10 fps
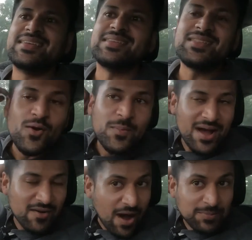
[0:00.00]
No, but
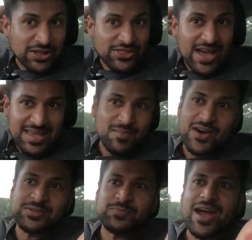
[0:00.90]
up to 30
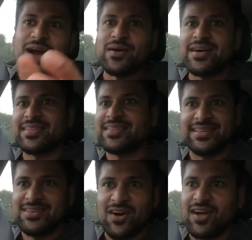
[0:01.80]
miles per hour,
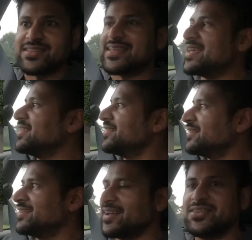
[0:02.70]
you can't say
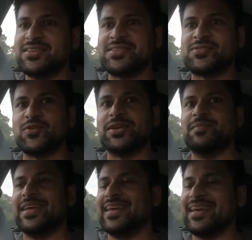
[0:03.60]
that you destroyed
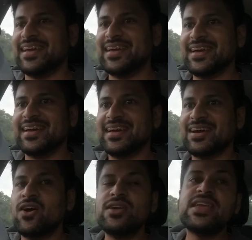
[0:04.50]
me.
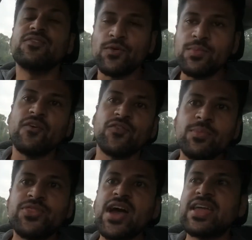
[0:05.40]
Only from
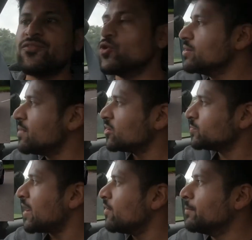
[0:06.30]
30, 40 miles
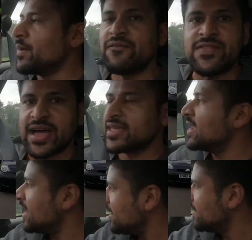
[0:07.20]
per hour above that, yeah.